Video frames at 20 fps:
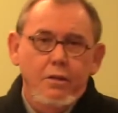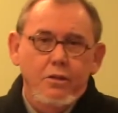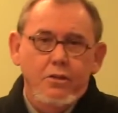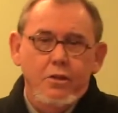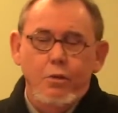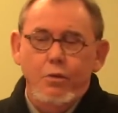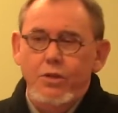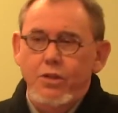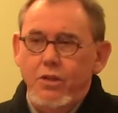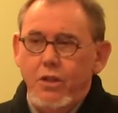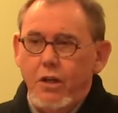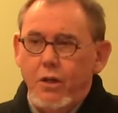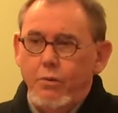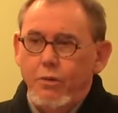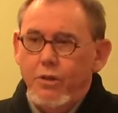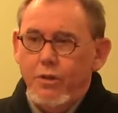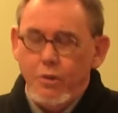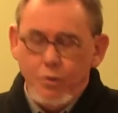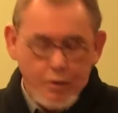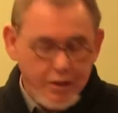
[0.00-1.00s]
So we'll
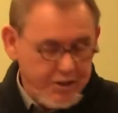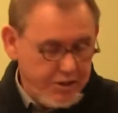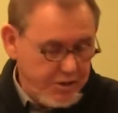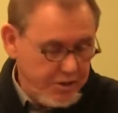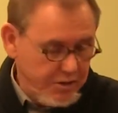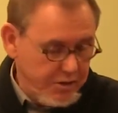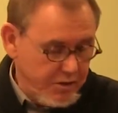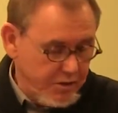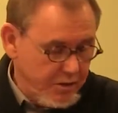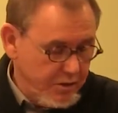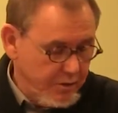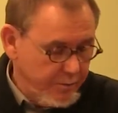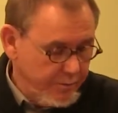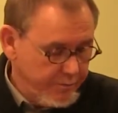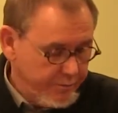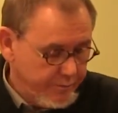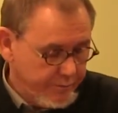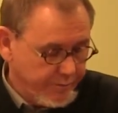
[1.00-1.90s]
start with the questions.